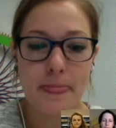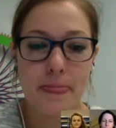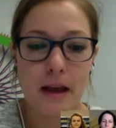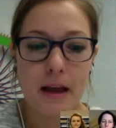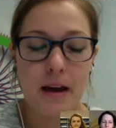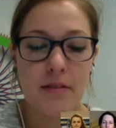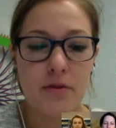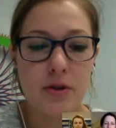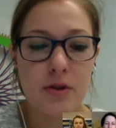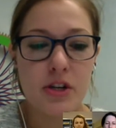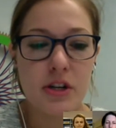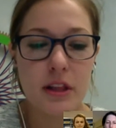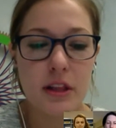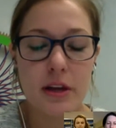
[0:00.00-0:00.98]

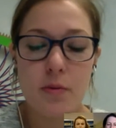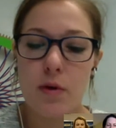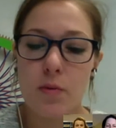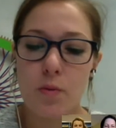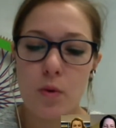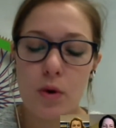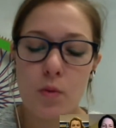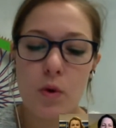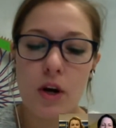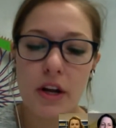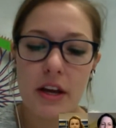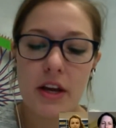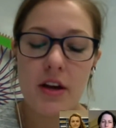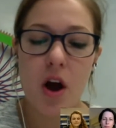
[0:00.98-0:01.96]
Unfortunately, we're
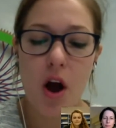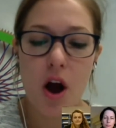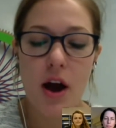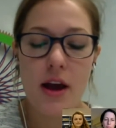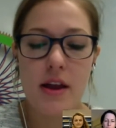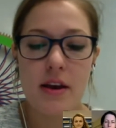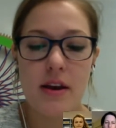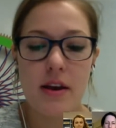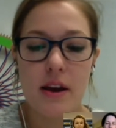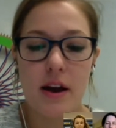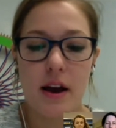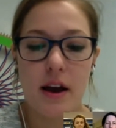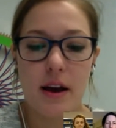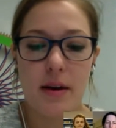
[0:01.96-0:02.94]
working on
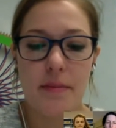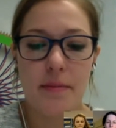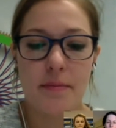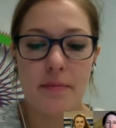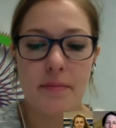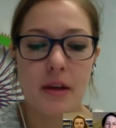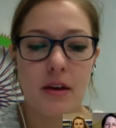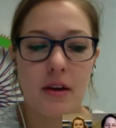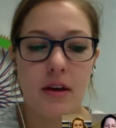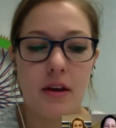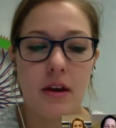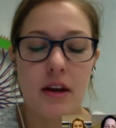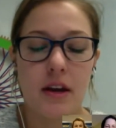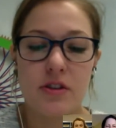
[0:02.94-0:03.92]

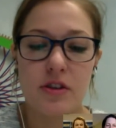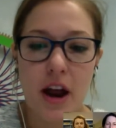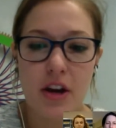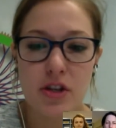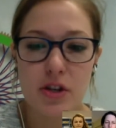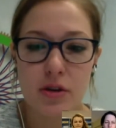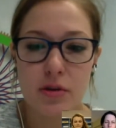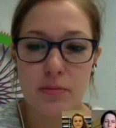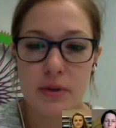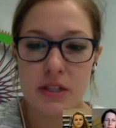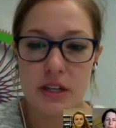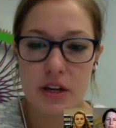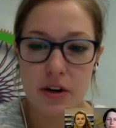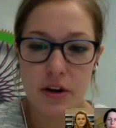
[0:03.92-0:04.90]
international
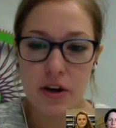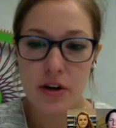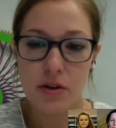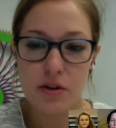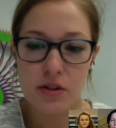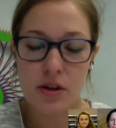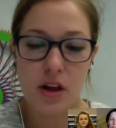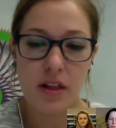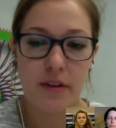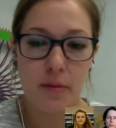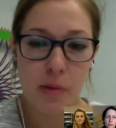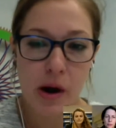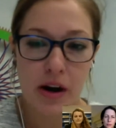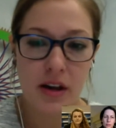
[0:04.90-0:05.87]
materials. All of our
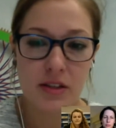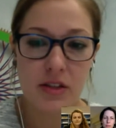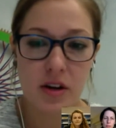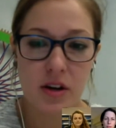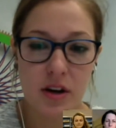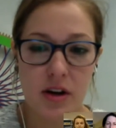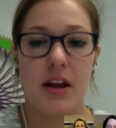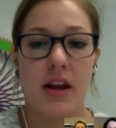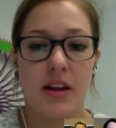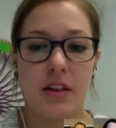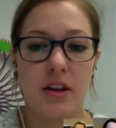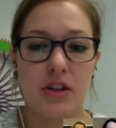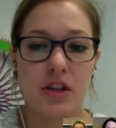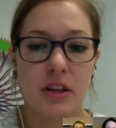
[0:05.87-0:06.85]
products are in
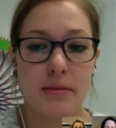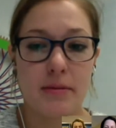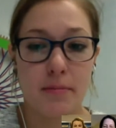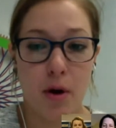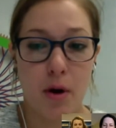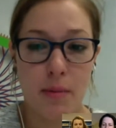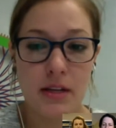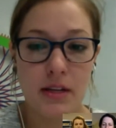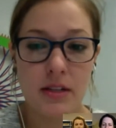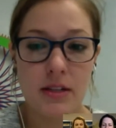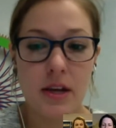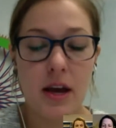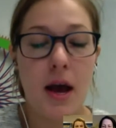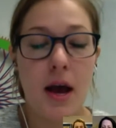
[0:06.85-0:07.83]
English at the moment,
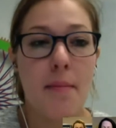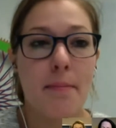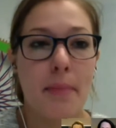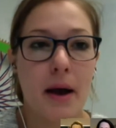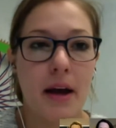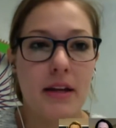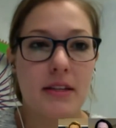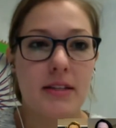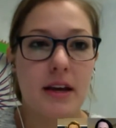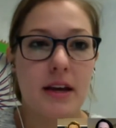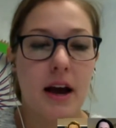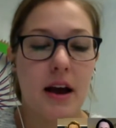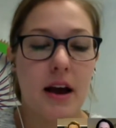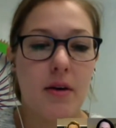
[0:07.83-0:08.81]
but
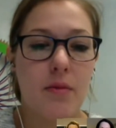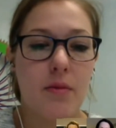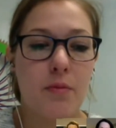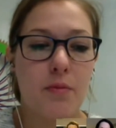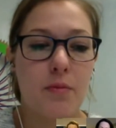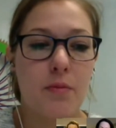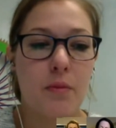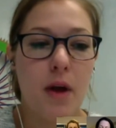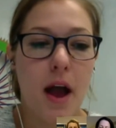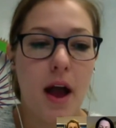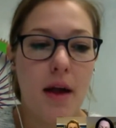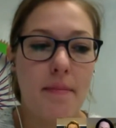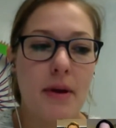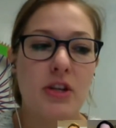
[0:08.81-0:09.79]
I
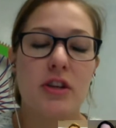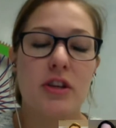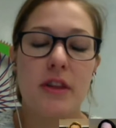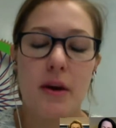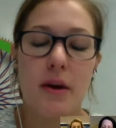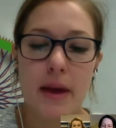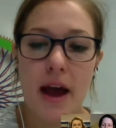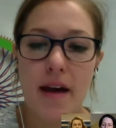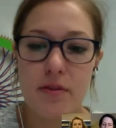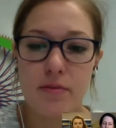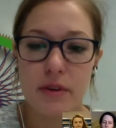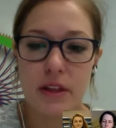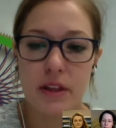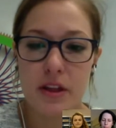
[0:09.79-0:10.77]
mentioned that we have a
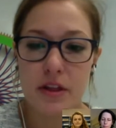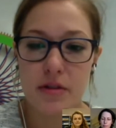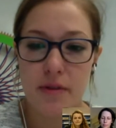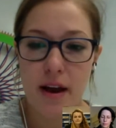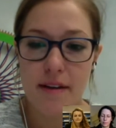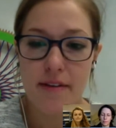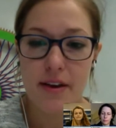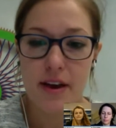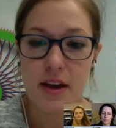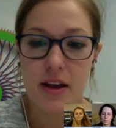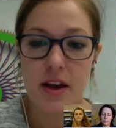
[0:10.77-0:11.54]
really thriving